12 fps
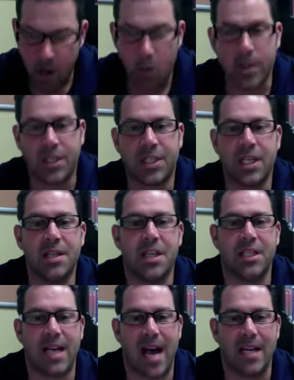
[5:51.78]
which
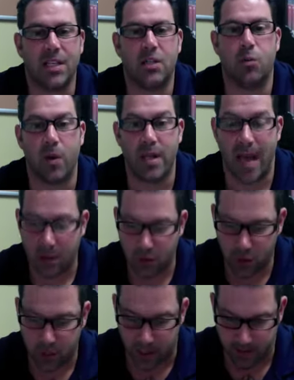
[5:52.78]
synthesizes with
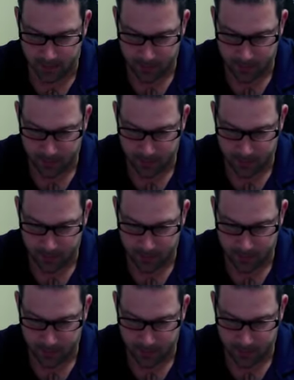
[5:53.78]
estrogen.